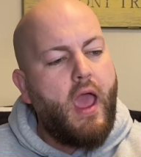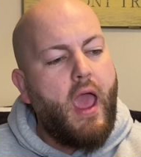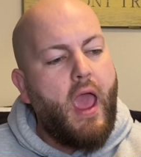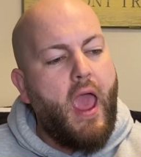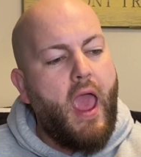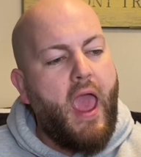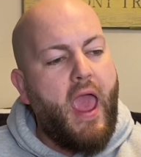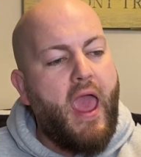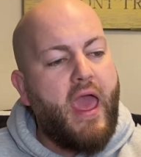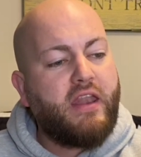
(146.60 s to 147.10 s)

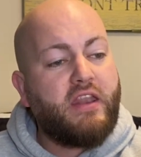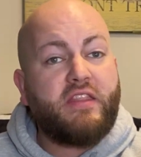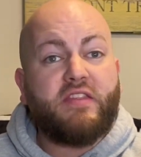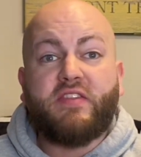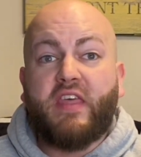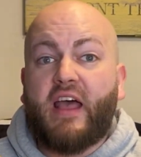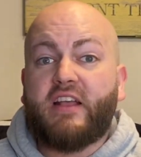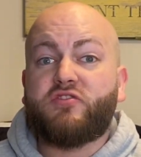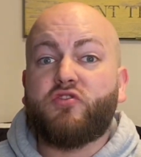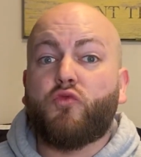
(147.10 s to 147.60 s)
And
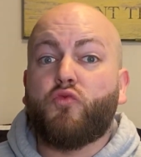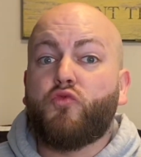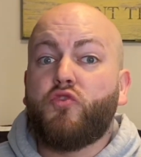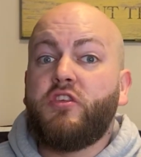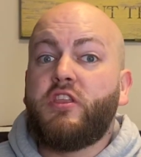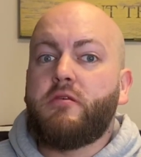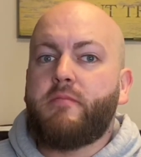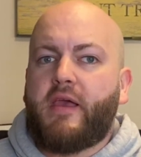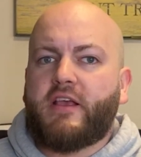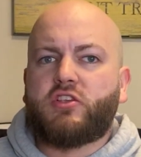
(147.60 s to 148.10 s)
that's what
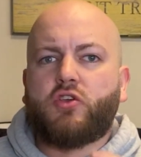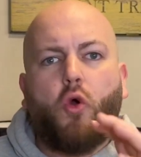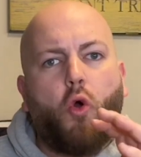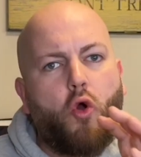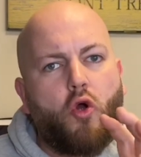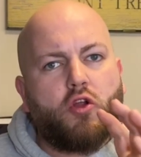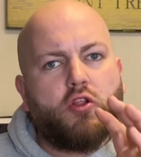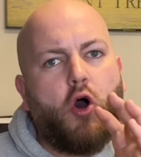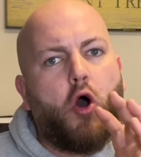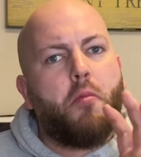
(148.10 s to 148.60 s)
really makes Coral
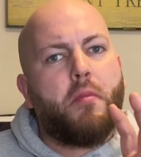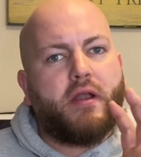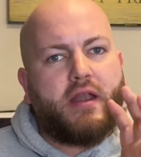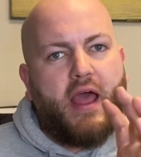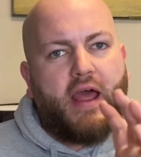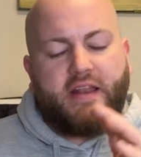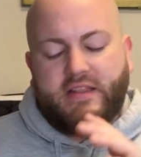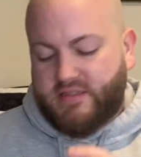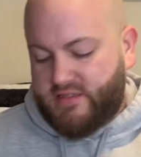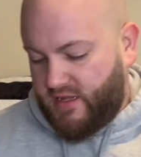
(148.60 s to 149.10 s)
Glow and
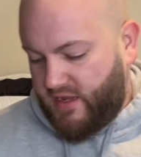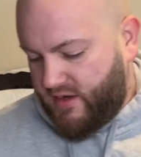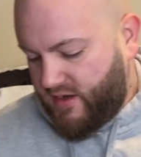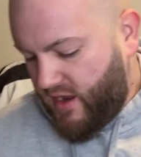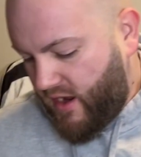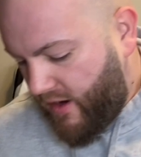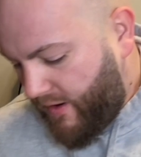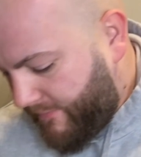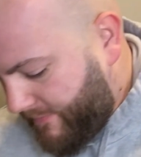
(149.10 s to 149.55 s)
banana stand out.